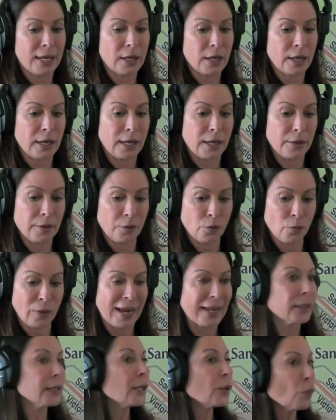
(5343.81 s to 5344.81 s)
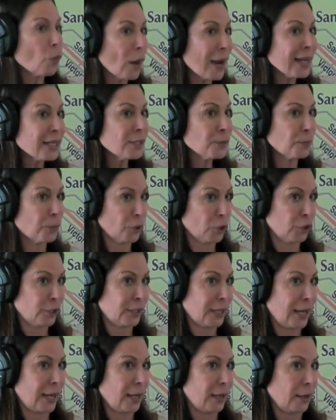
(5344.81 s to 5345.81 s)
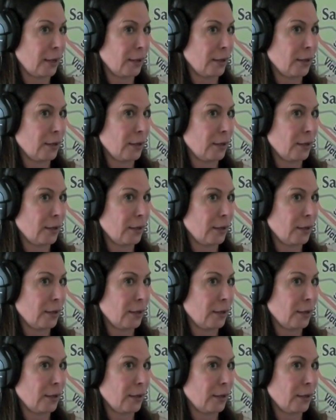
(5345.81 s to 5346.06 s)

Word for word: a Randy West, per se.